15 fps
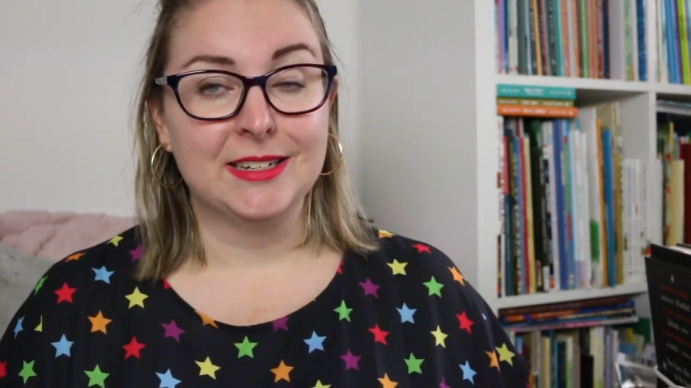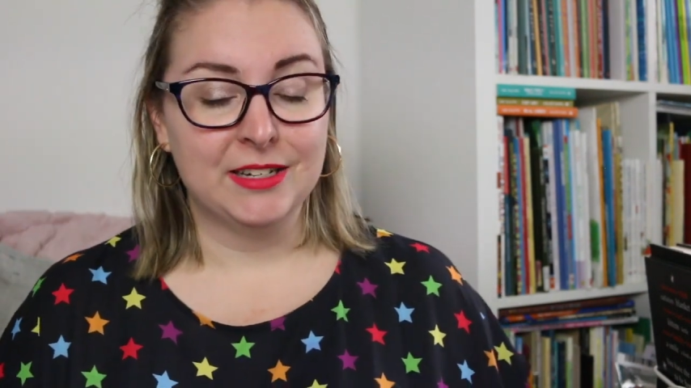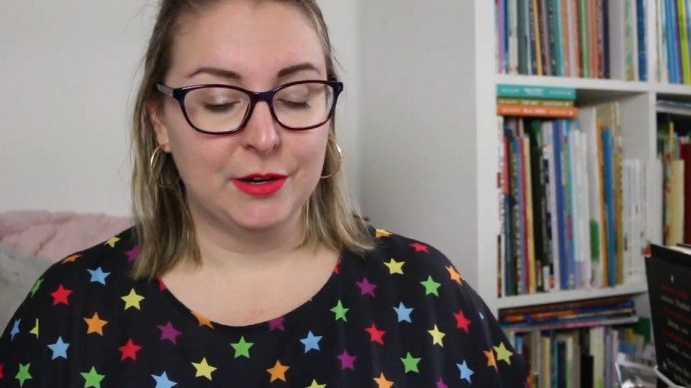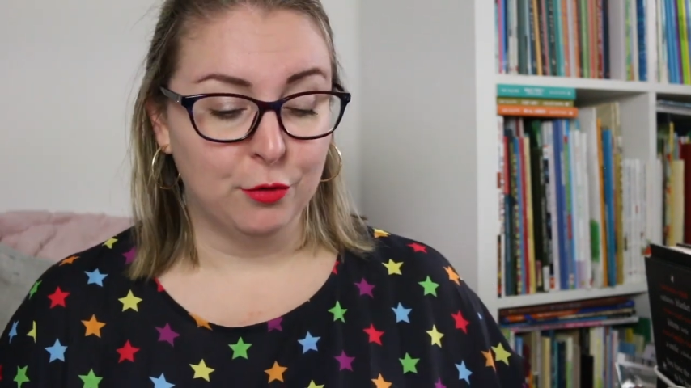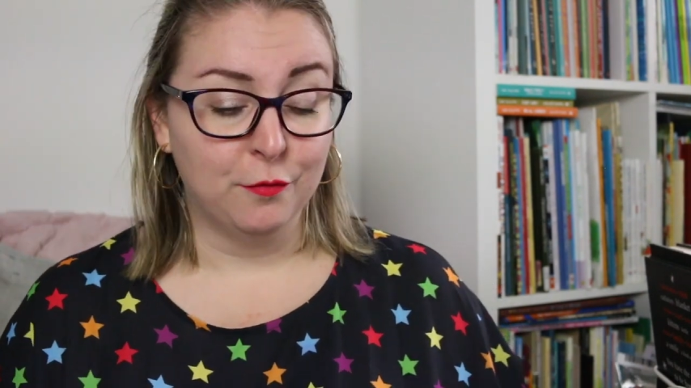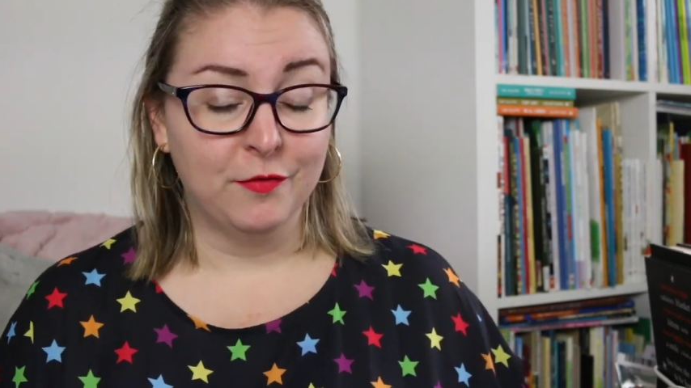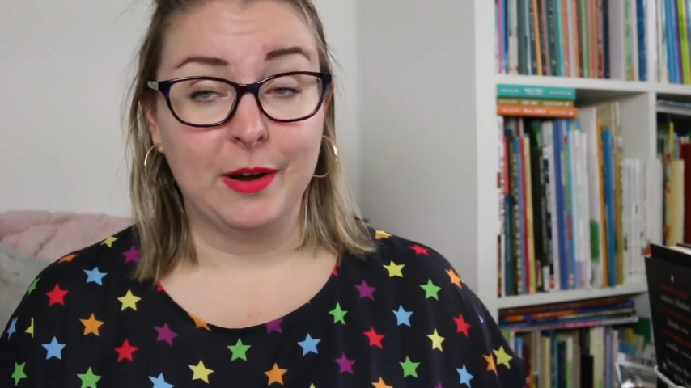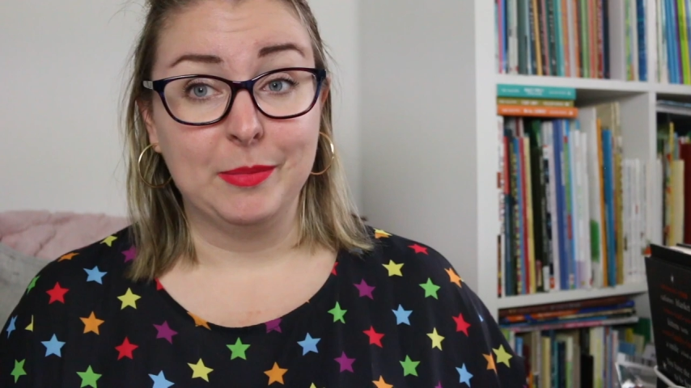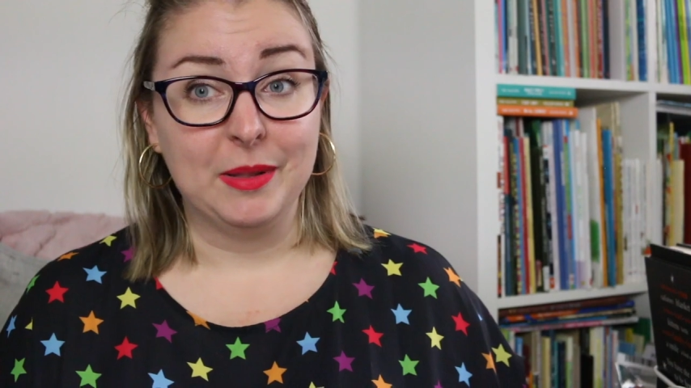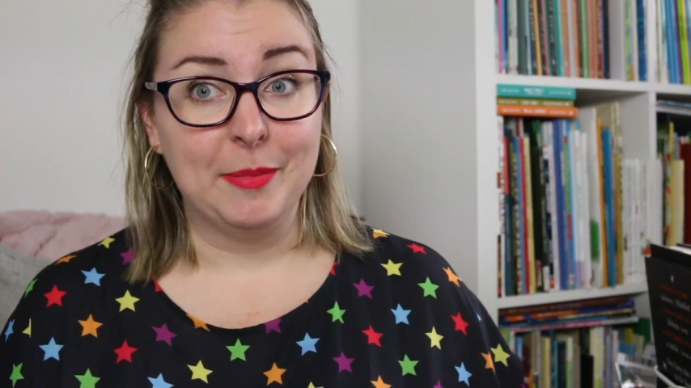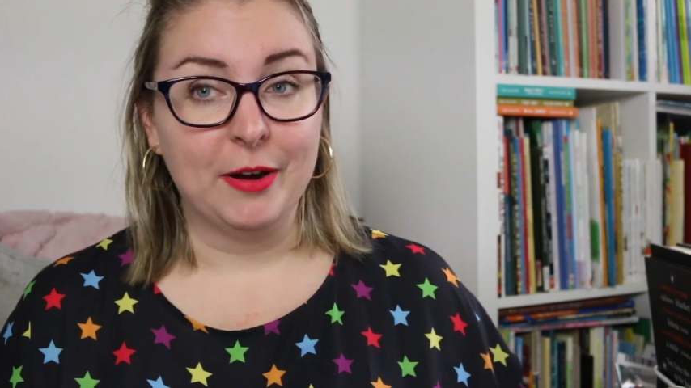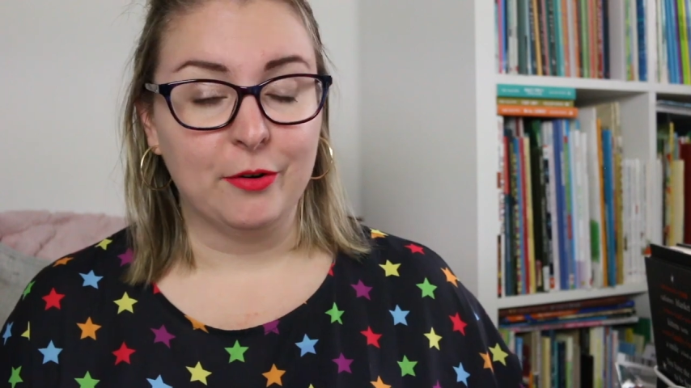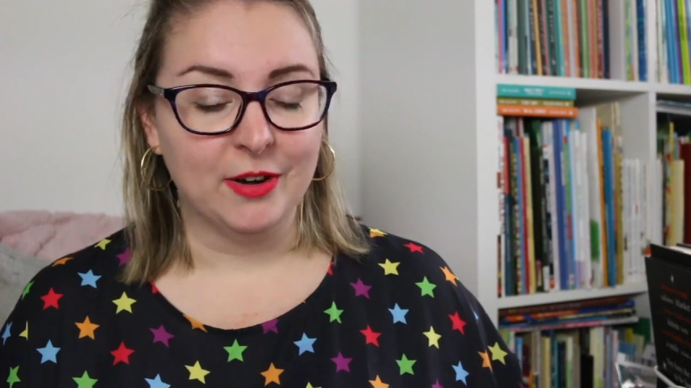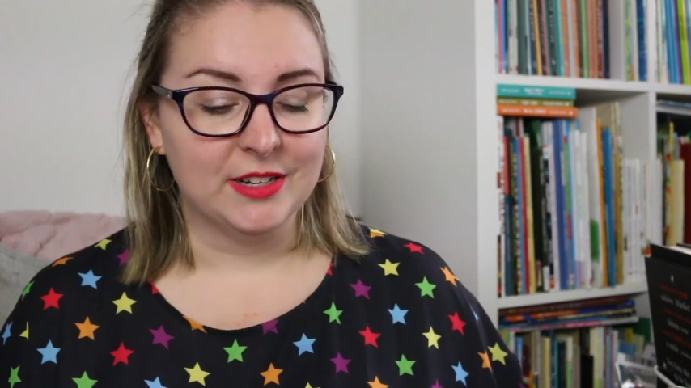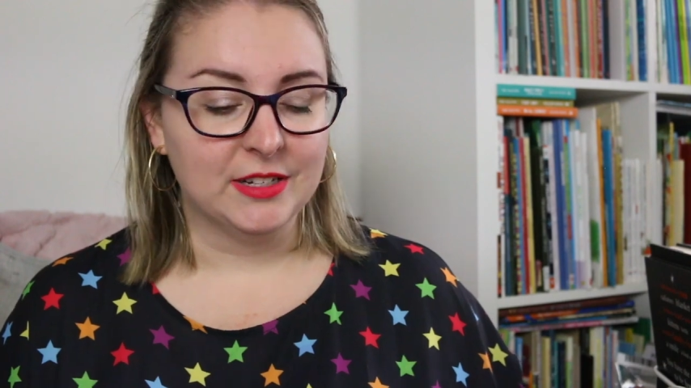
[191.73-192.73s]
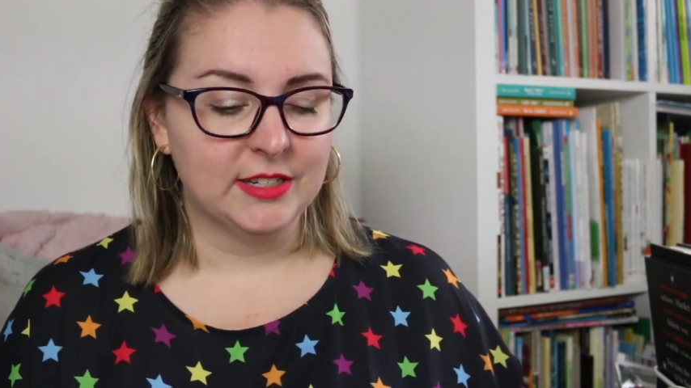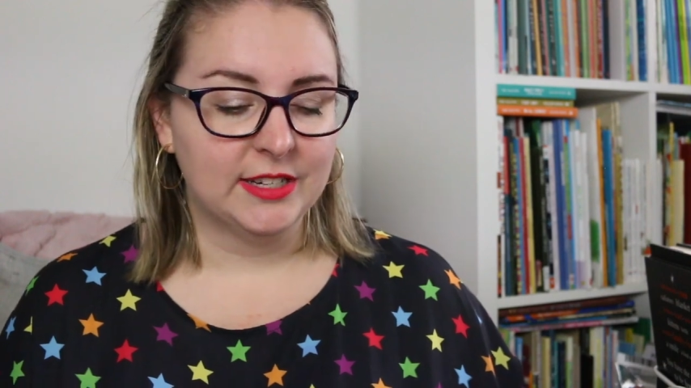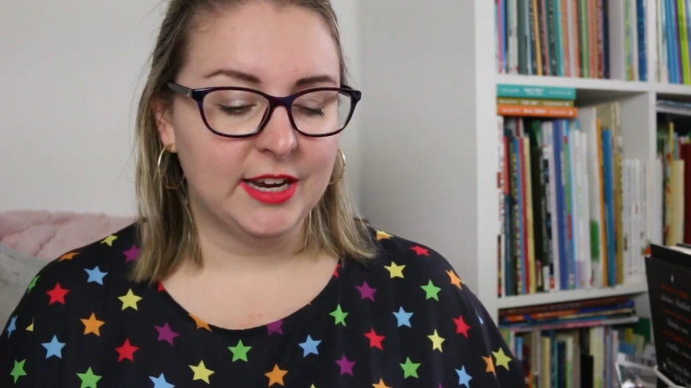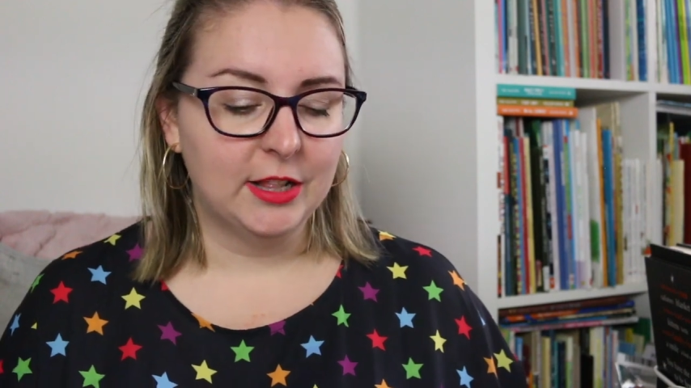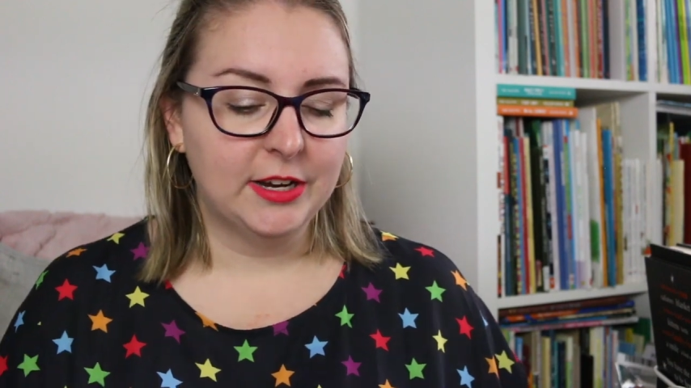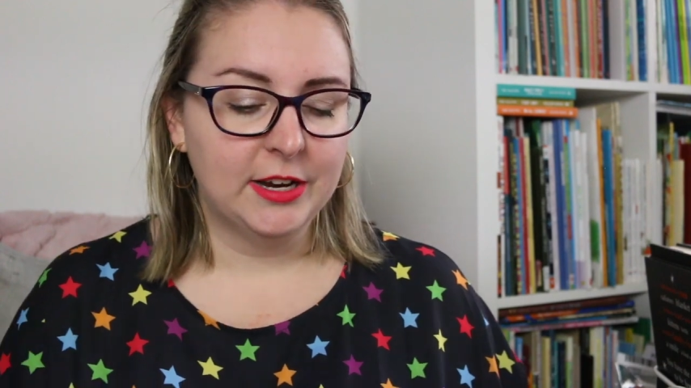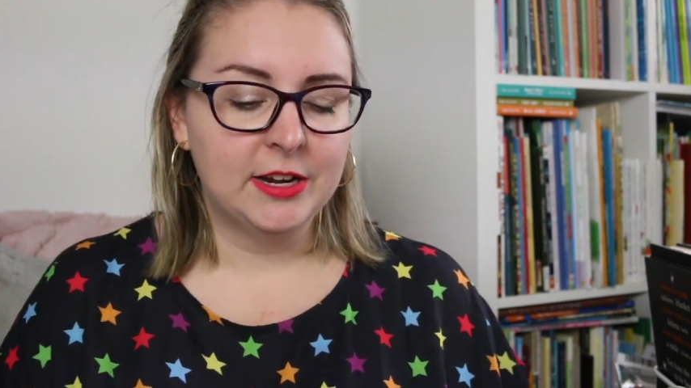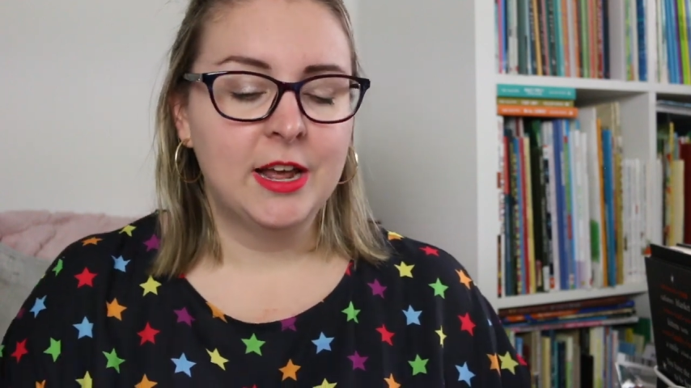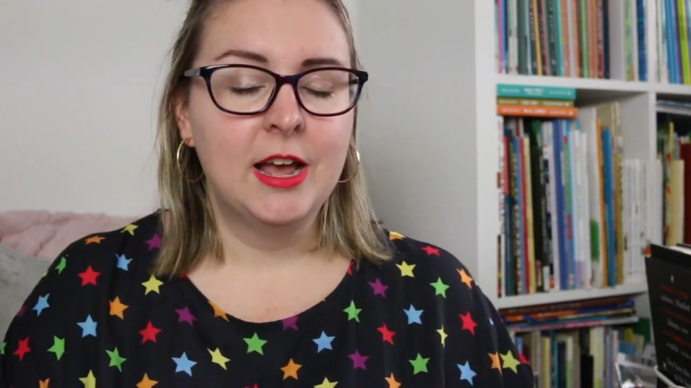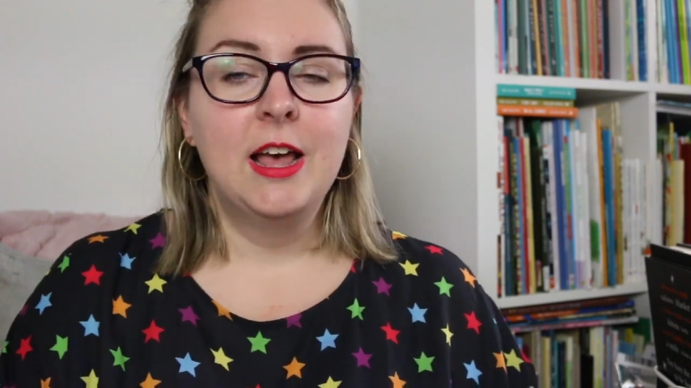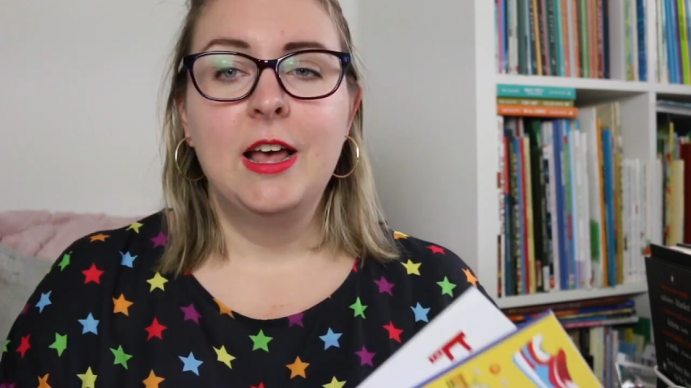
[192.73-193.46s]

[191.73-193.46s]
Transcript: all family background is Italian.